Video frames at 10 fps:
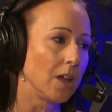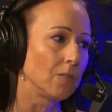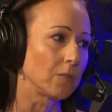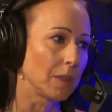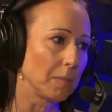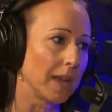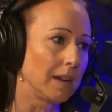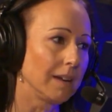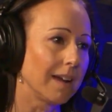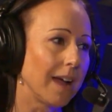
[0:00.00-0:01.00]
For the
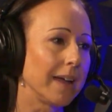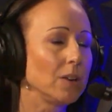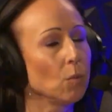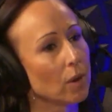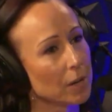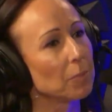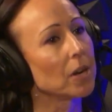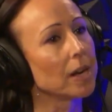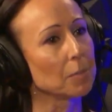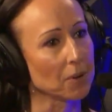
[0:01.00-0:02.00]
men, I don't want to
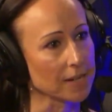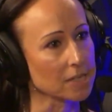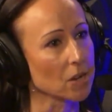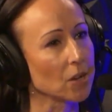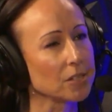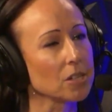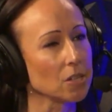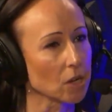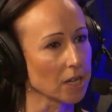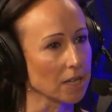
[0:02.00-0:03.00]
put a price onto
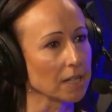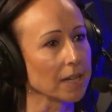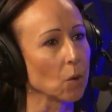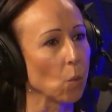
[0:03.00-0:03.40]
your healing.